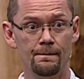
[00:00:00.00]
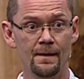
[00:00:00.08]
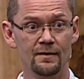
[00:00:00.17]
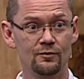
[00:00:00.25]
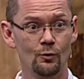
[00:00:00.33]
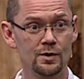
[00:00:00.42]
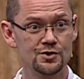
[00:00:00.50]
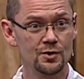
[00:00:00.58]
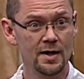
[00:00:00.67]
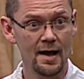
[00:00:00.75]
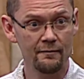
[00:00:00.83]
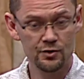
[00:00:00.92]
And so what you
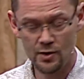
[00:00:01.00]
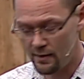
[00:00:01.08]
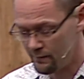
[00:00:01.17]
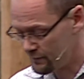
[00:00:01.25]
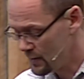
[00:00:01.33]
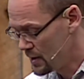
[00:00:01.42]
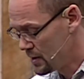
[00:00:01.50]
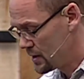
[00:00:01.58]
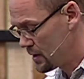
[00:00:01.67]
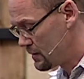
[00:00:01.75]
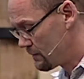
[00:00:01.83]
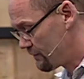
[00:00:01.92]
have is you have
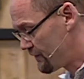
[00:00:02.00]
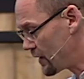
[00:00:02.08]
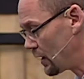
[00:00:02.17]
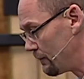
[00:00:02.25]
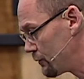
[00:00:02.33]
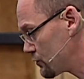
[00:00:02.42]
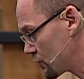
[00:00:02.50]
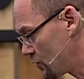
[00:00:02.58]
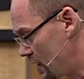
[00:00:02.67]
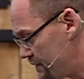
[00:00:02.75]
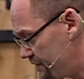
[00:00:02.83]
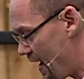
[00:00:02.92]
Philip, who's a
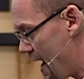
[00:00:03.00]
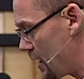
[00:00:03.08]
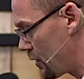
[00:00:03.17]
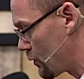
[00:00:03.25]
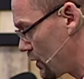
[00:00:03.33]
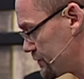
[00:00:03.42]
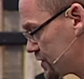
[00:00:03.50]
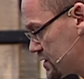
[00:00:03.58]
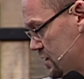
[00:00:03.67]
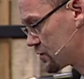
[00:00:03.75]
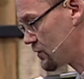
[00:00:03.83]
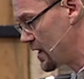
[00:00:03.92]
great follower of
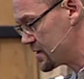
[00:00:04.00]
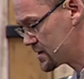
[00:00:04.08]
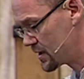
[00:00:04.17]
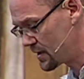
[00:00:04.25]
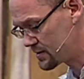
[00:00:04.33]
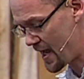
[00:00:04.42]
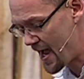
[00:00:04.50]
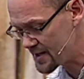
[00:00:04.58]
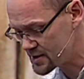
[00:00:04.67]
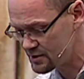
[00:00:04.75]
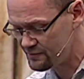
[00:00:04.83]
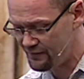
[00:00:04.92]
Jesus Christ, and
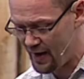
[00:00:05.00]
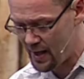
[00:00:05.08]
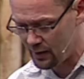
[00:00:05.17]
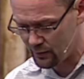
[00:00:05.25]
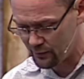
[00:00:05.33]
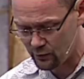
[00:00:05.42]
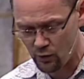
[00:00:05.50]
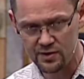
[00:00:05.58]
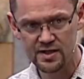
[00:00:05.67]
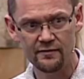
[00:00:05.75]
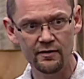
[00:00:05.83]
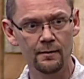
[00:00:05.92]
as he's following, the Lord is
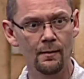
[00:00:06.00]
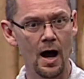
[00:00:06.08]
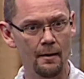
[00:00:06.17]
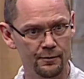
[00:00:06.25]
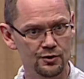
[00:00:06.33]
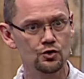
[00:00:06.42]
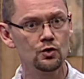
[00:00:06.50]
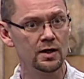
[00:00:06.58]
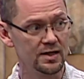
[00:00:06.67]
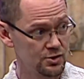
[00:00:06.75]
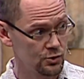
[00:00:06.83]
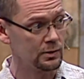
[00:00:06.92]
giving him
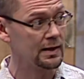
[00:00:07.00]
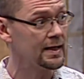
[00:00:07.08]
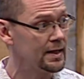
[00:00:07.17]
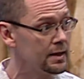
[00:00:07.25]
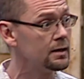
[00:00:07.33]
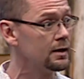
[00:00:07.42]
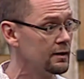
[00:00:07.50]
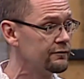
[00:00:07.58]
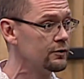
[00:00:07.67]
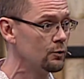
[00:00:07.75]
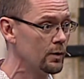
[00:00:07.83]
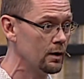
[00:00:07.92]
opportunities to lead, if
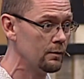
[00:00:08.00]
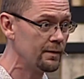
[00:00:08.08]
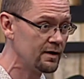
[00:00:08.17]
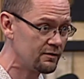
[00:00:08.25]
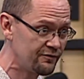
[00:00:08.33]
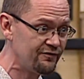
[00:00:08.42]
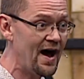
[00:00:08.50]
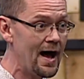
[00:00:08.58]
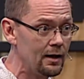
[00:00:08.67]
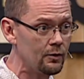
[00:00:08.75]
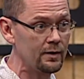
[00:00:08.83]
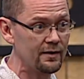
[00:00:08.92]
you will, but he's
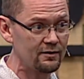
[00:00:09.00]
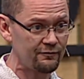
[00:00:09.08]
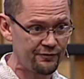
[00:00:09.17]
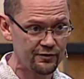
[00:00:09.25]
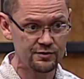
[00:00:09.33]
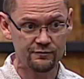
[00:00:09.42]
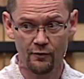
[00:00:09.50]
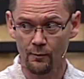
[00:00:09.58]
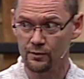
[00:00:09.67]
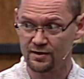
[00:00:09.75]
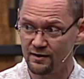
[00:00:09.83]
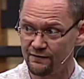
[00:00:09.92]
following. That's first and
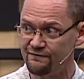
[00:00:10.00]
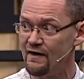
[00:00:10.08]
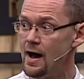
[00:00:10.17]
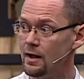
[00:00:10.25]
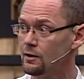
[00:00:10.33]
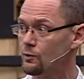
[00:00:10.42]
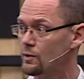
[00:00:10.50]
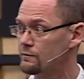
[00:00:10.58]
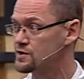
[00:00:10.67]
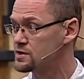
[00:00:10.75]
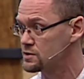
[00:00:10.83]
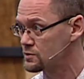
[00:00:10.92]
foremost, he's a follower of
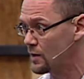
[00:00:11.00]
Jesus